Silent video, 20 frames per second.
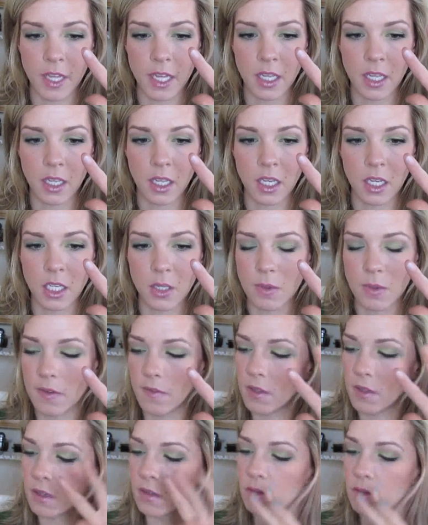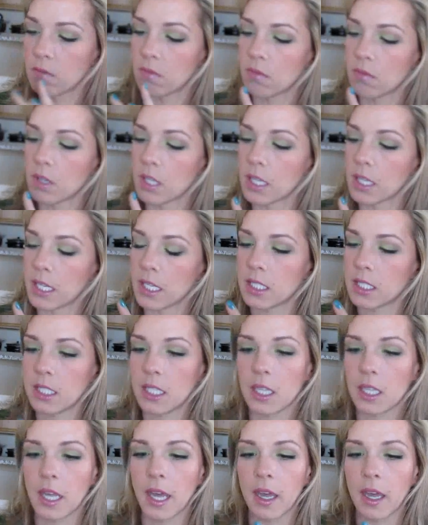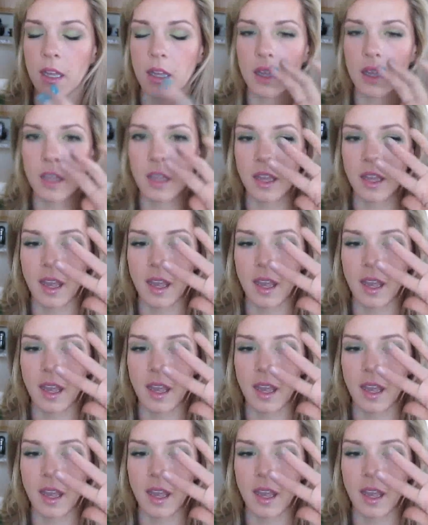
Like, can you even really see that?